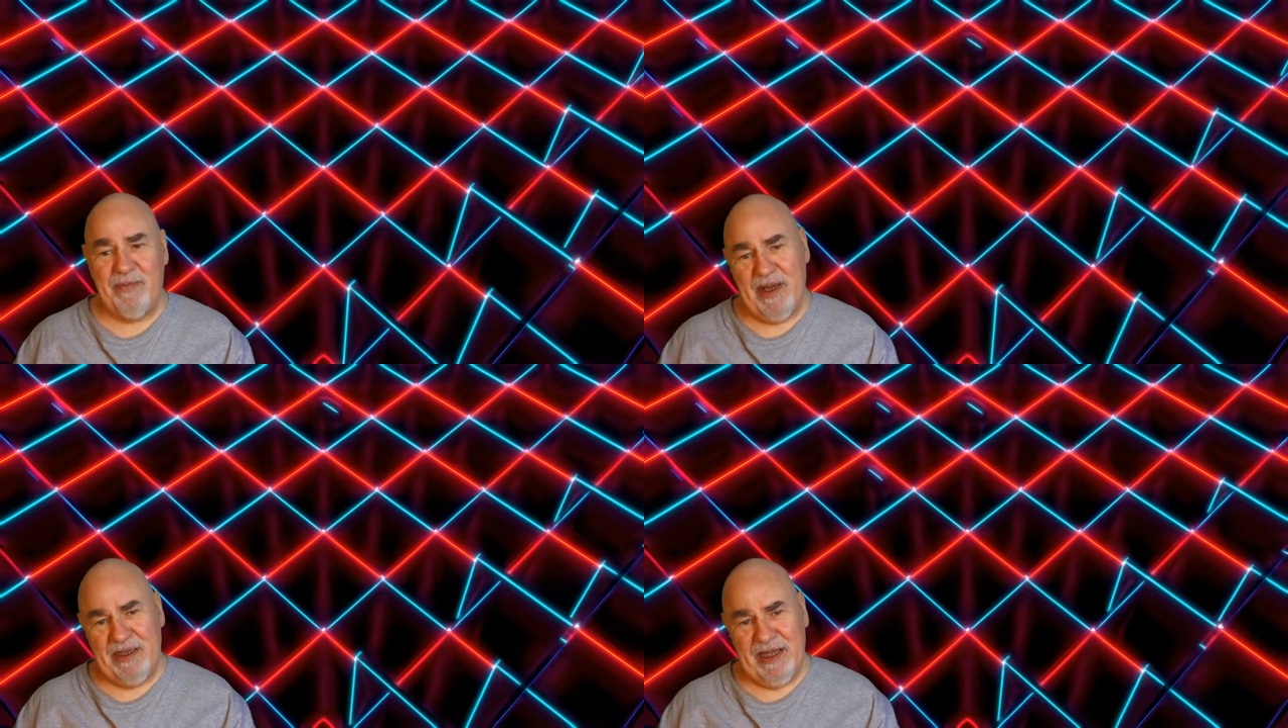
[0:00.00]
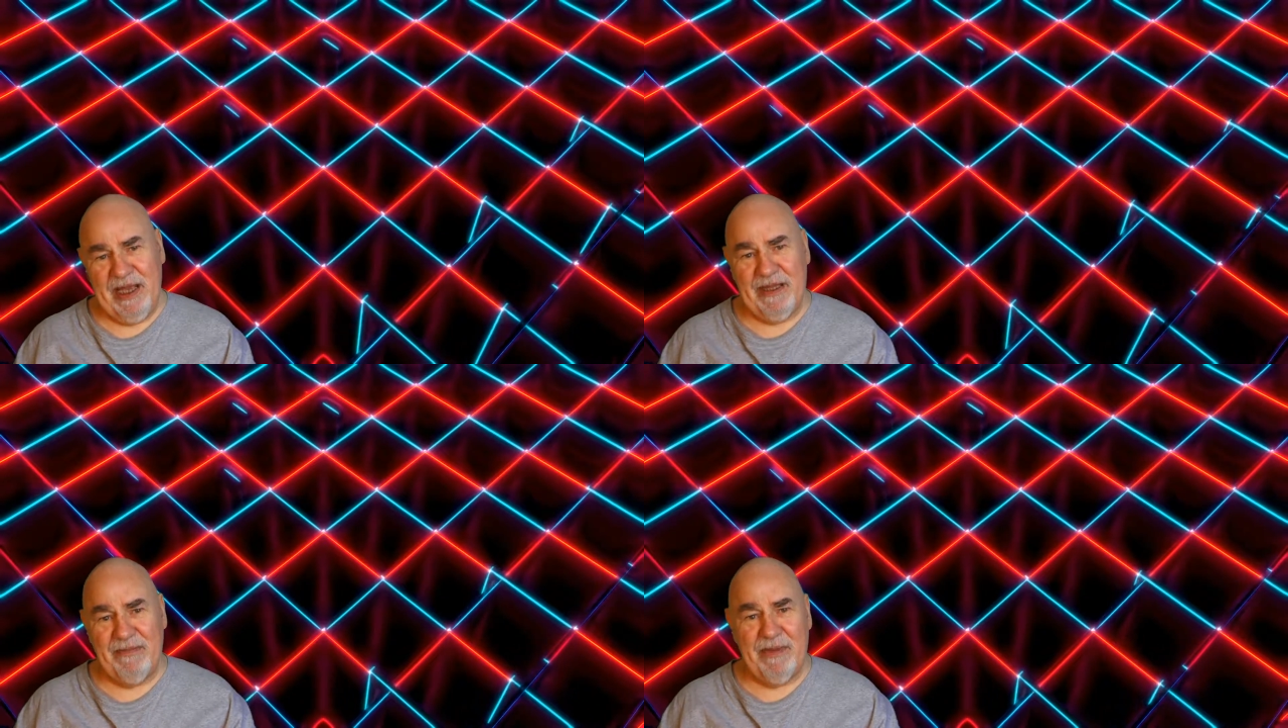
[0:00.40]
back
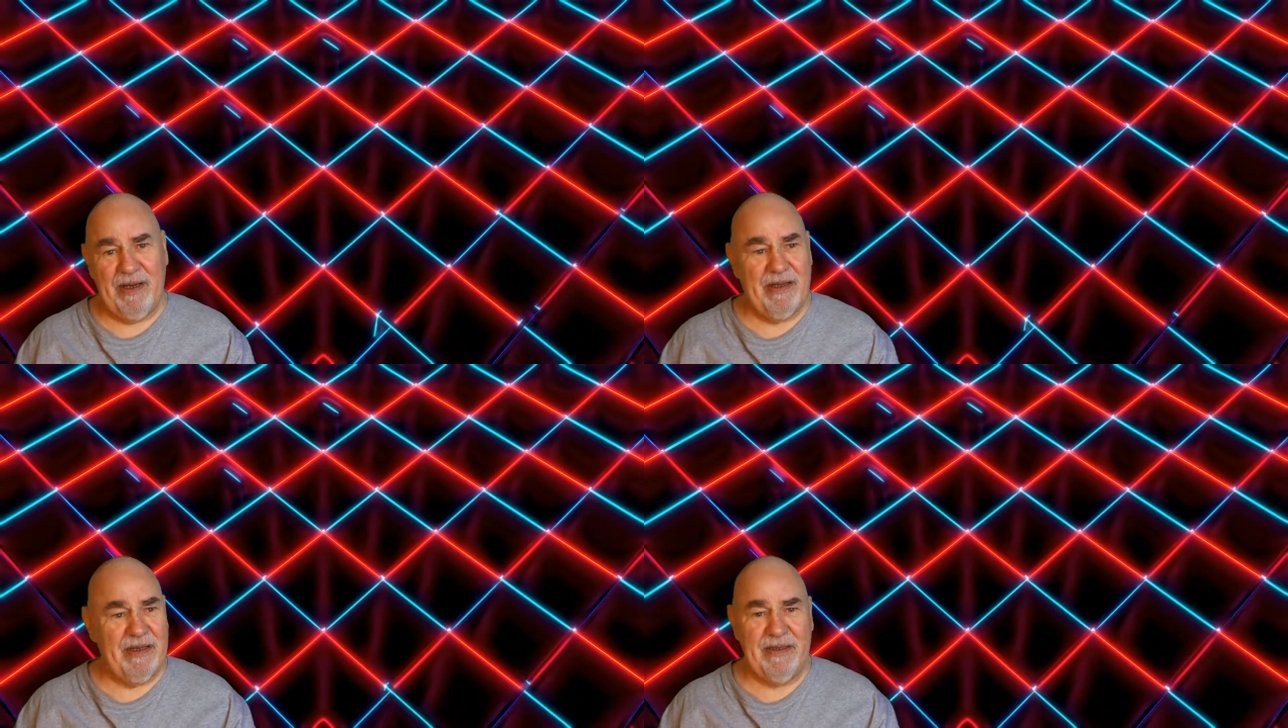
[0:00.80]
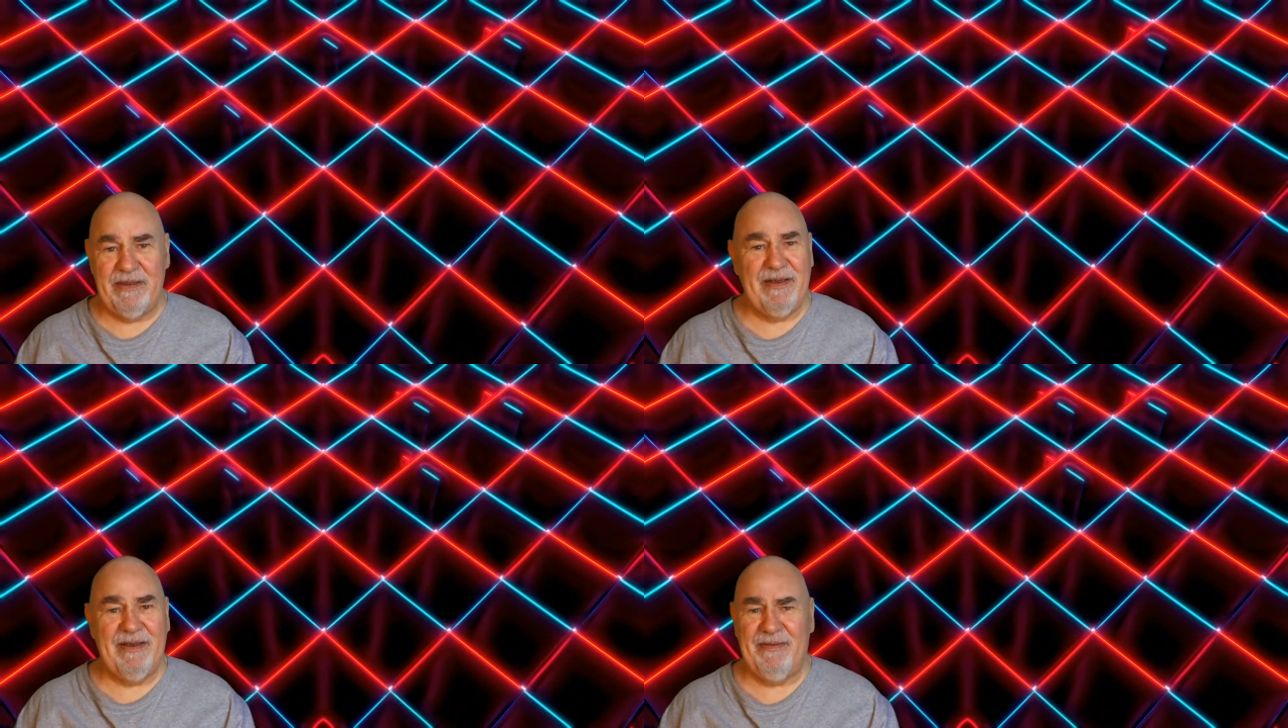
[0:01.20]
to
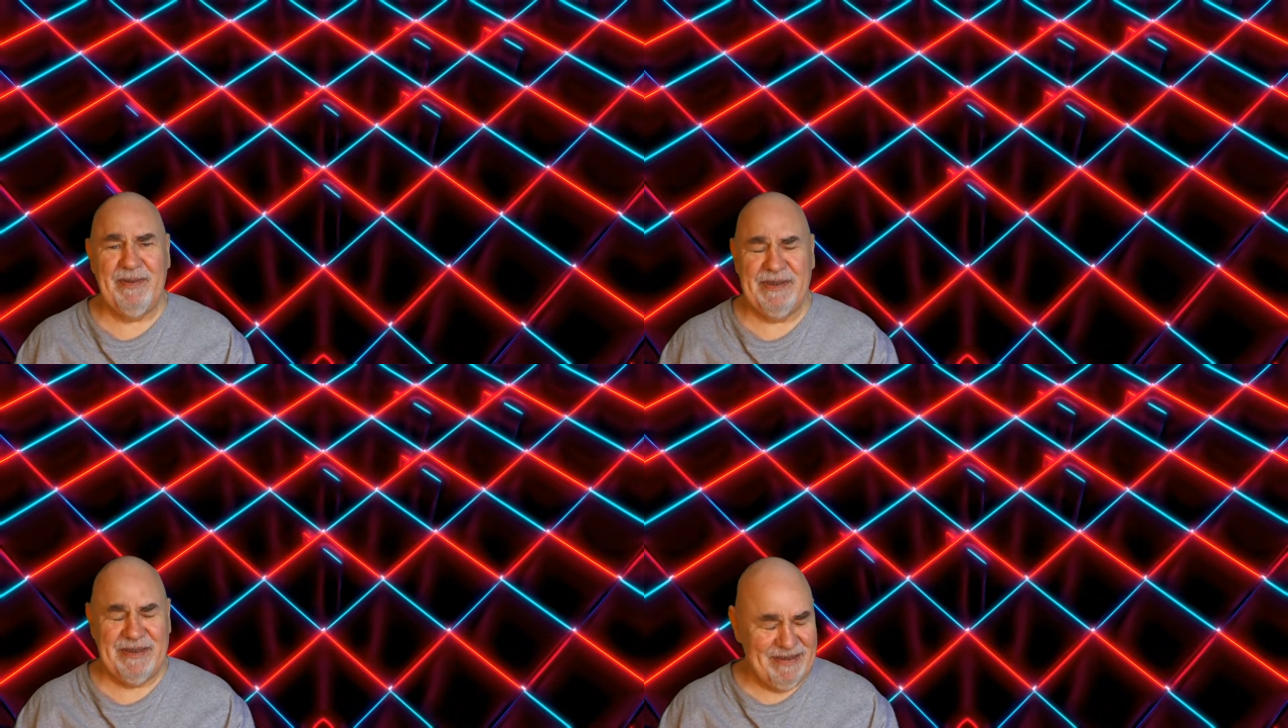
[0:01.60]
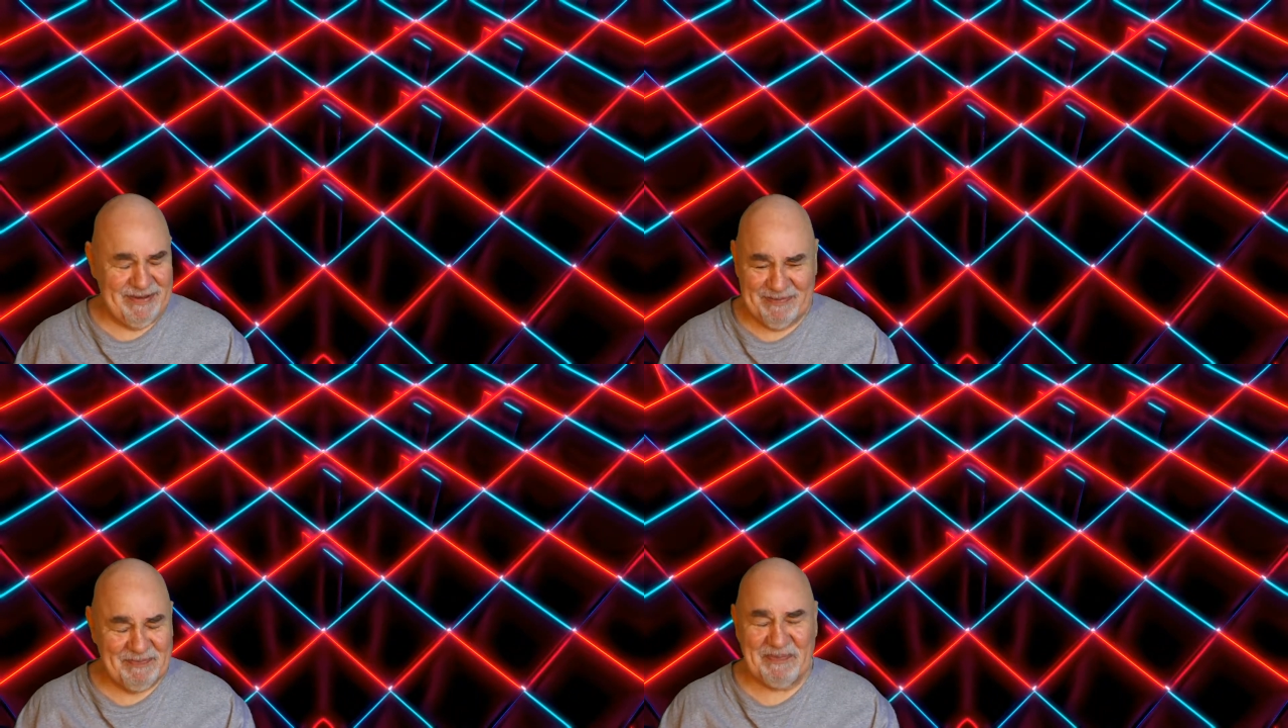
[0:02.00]
Edinburgh.
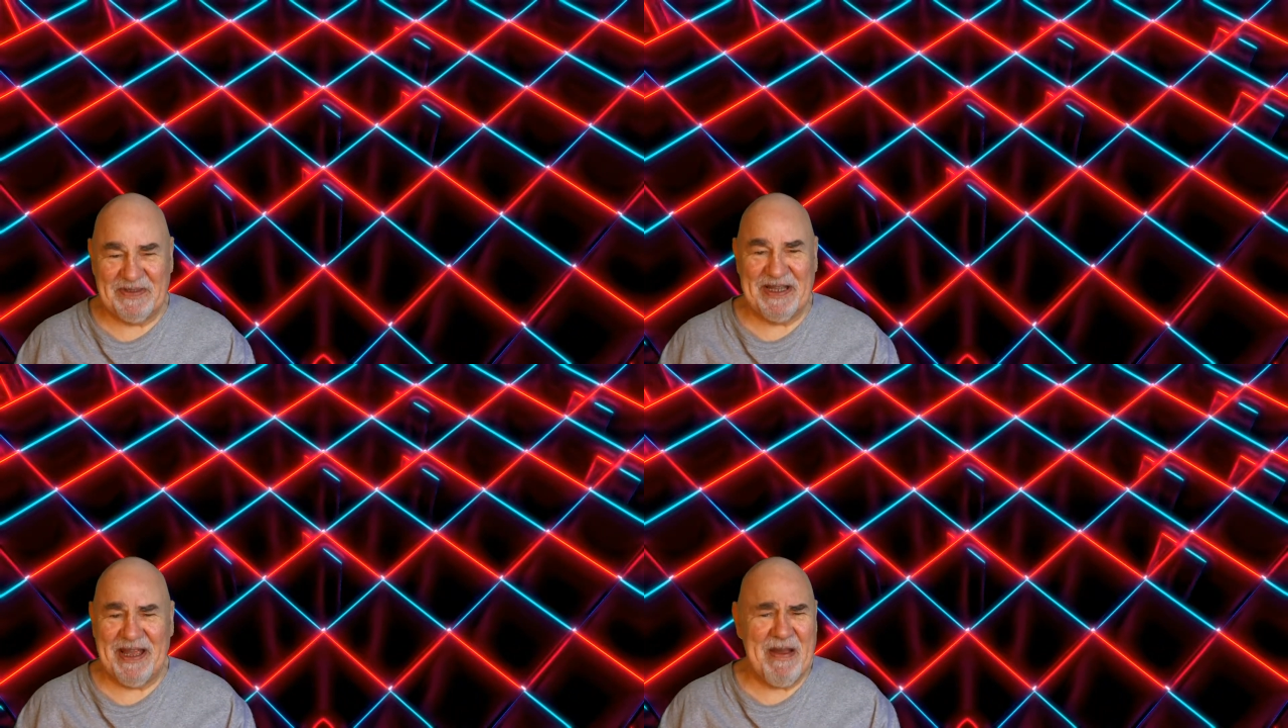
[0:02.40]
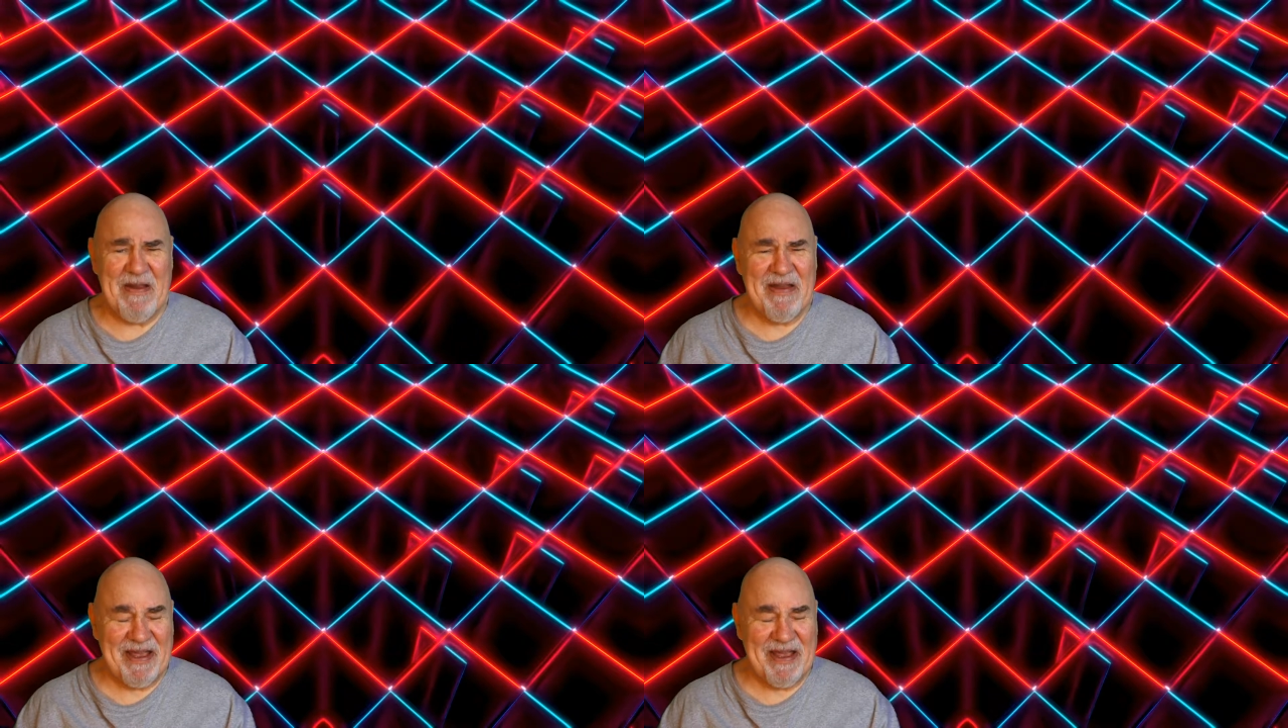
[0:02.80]
And